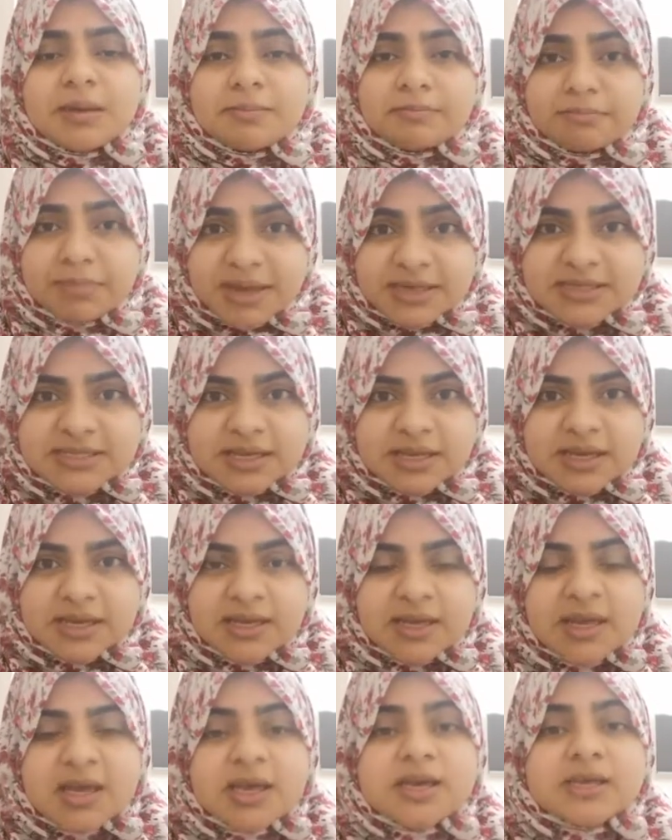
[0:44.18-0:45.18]

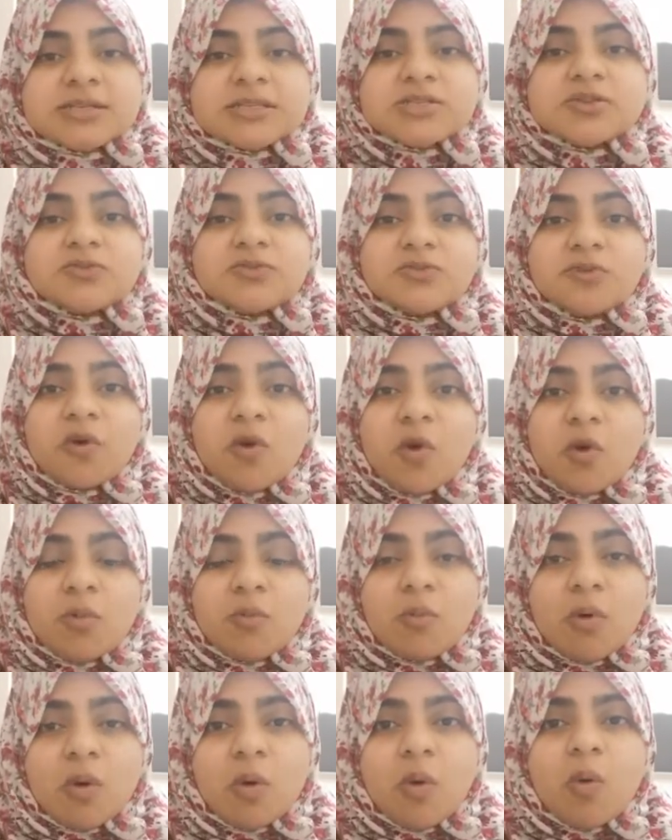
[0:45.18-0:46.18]
better to
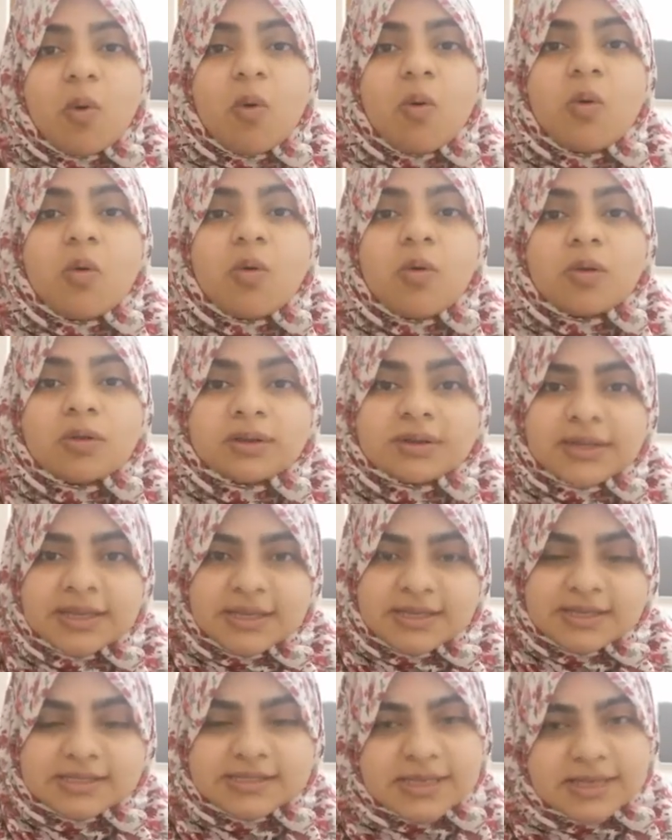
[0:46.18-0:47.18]
form all
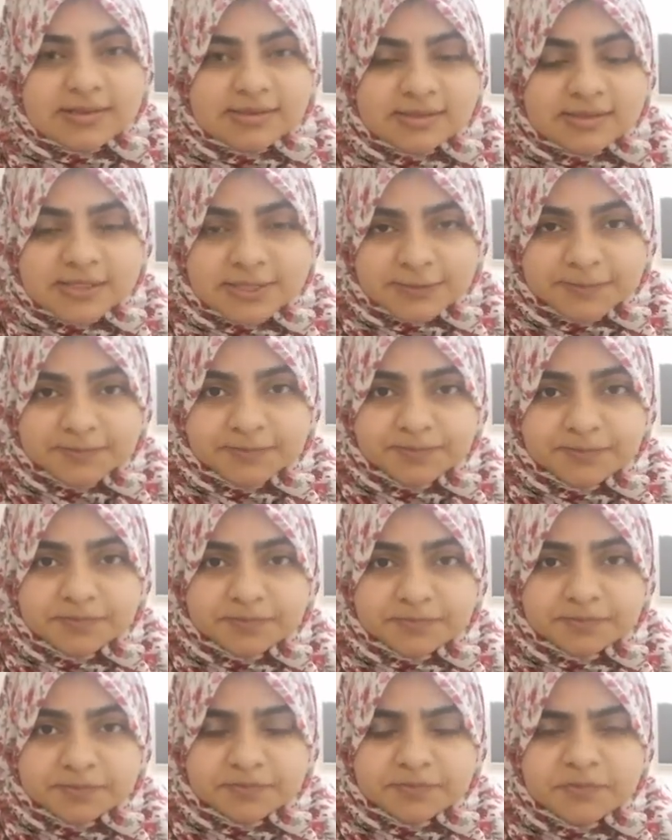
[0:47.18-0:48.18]
these skills.
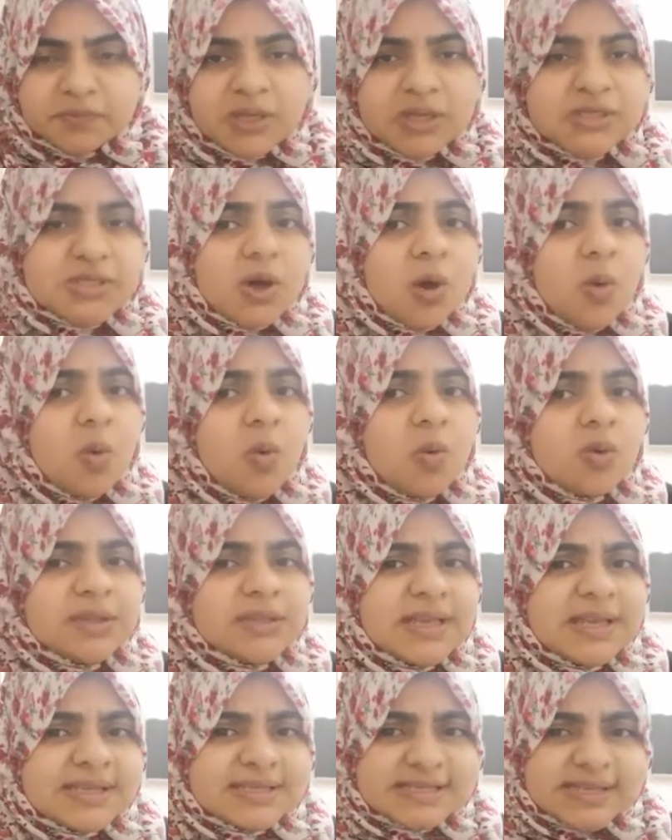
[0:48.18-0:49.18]
So, all
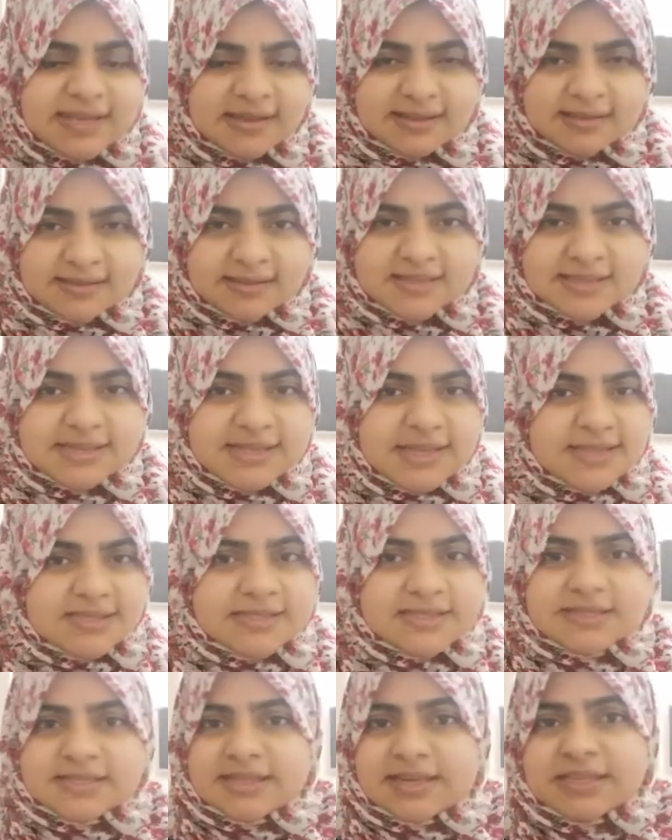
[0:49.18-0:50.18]
these skills,
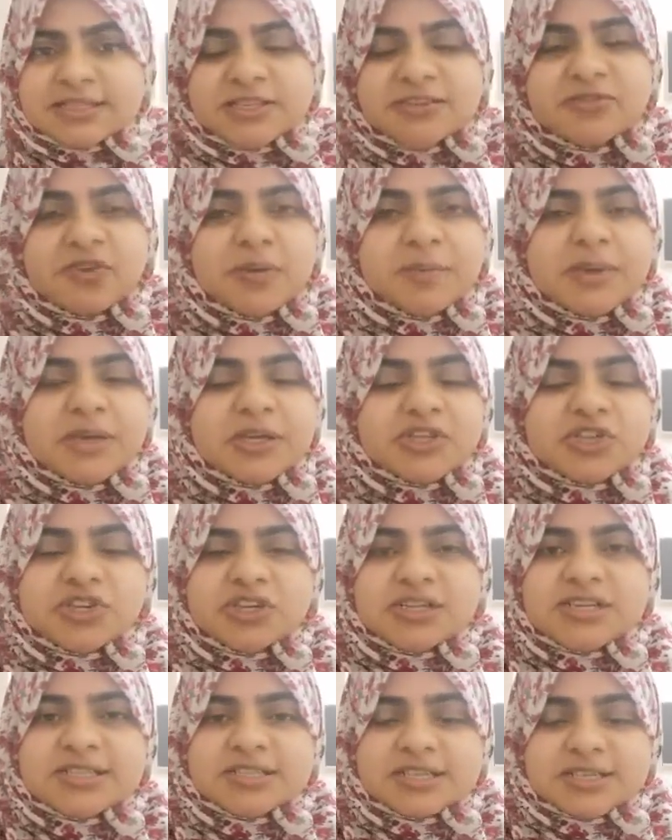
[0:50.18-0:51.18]
that is letter
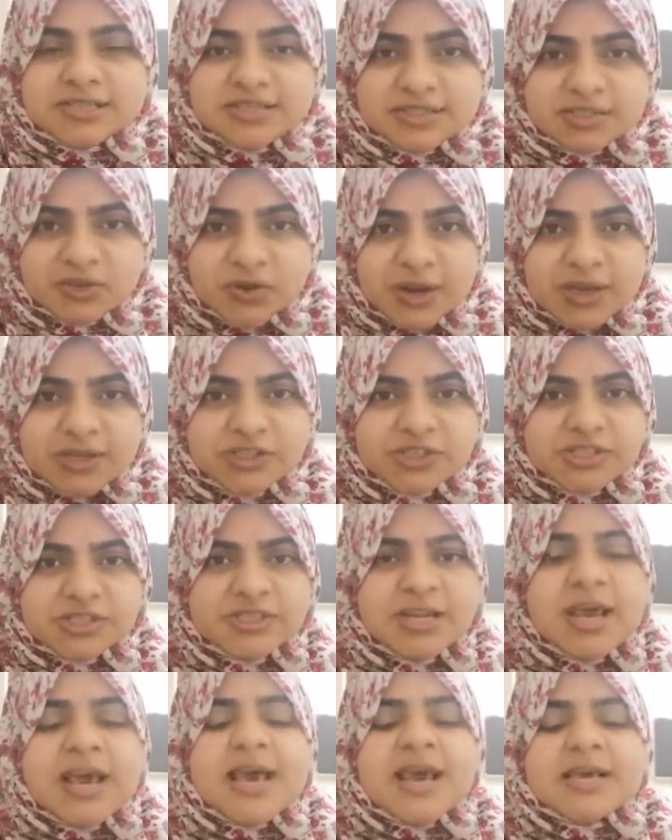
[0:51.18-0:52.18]
formation, letter
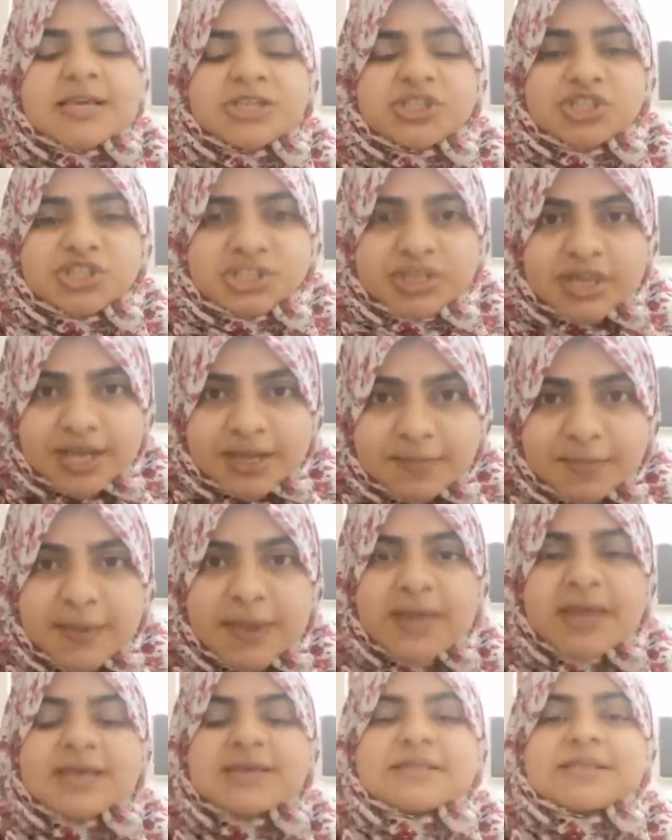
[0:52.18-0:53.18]
construction,
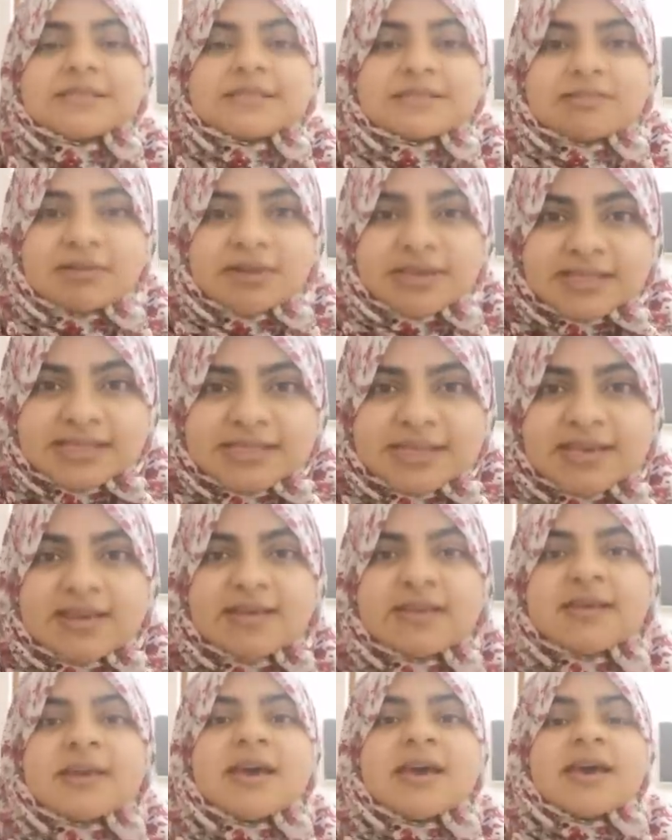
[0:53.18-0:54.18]
shaping,
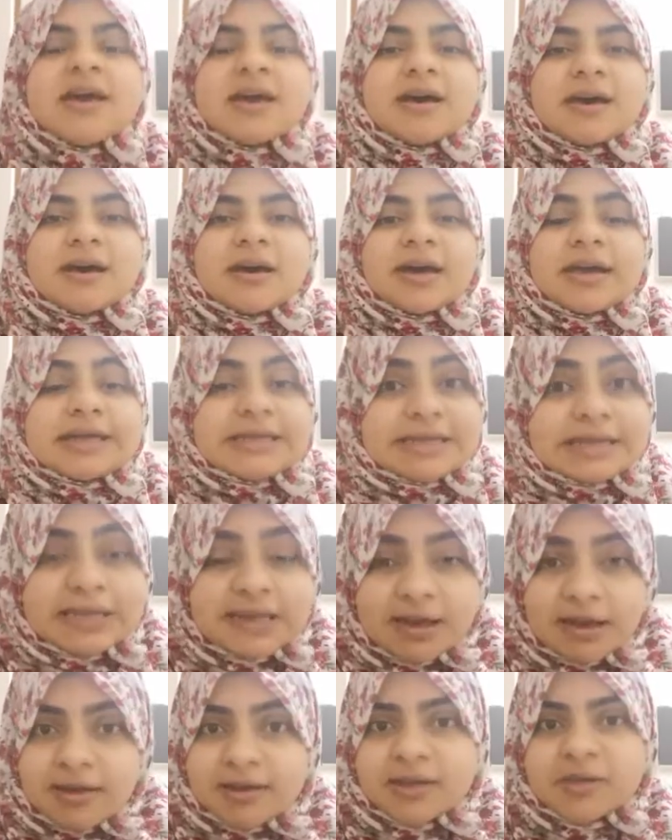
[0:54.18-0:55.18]
sizing, and
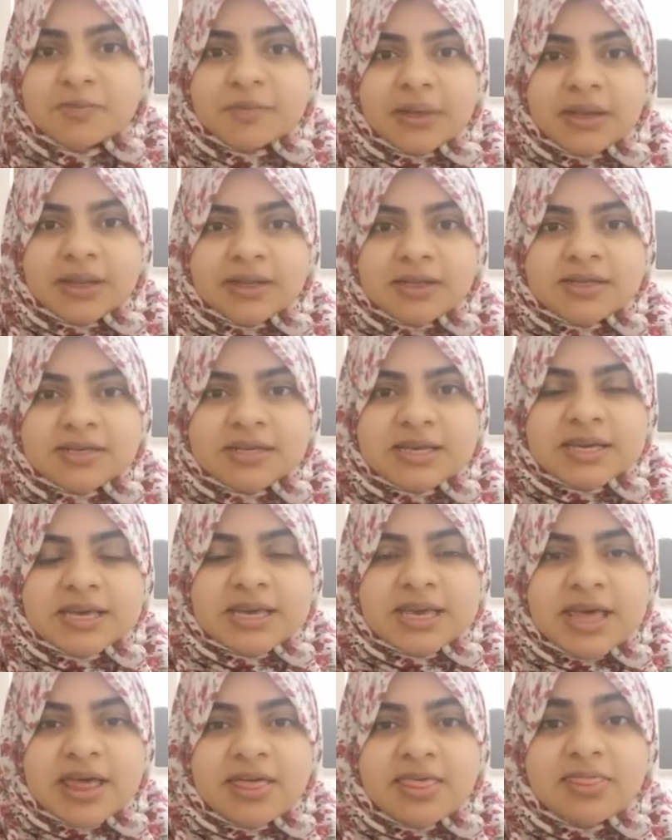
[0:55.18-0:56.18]
alignment,
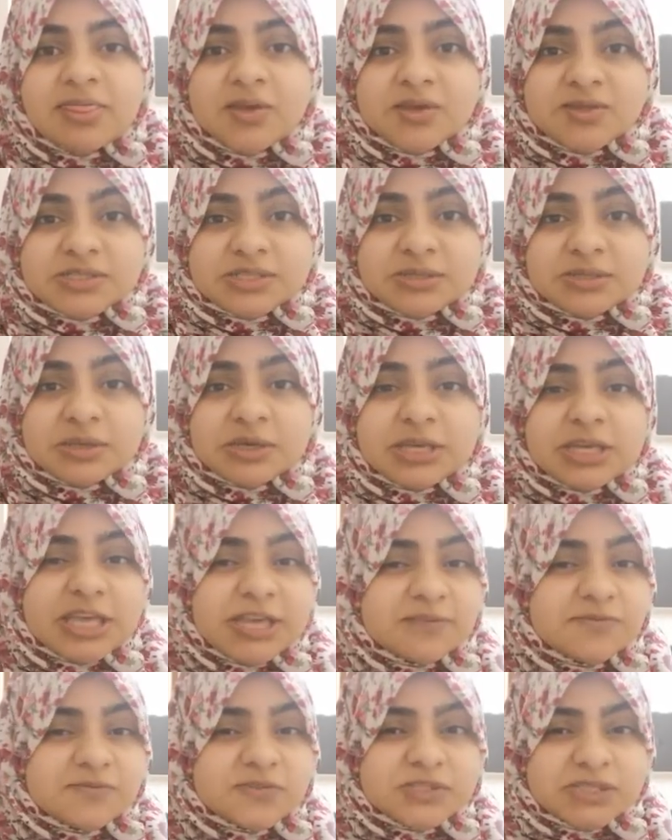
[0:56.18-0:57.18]
this
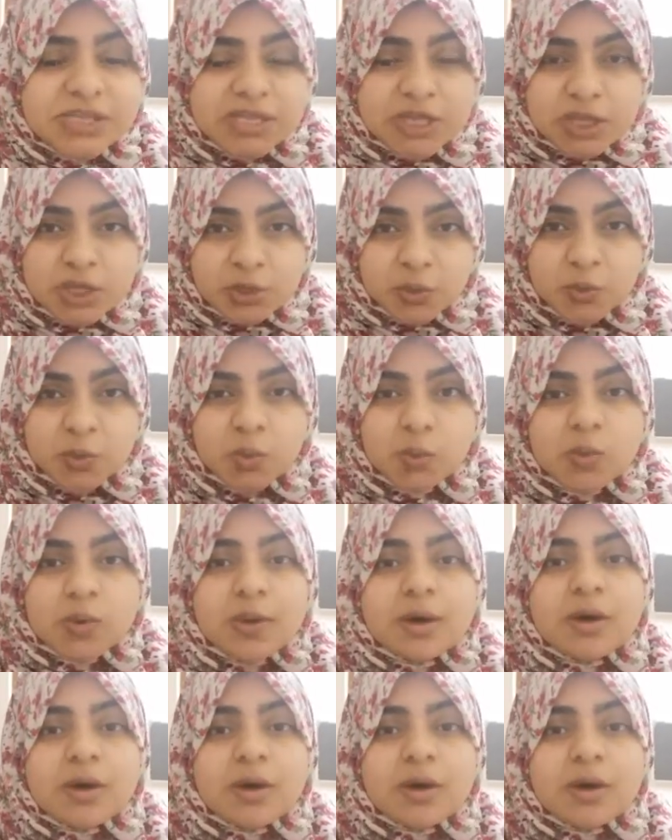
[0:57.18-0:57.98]
gives you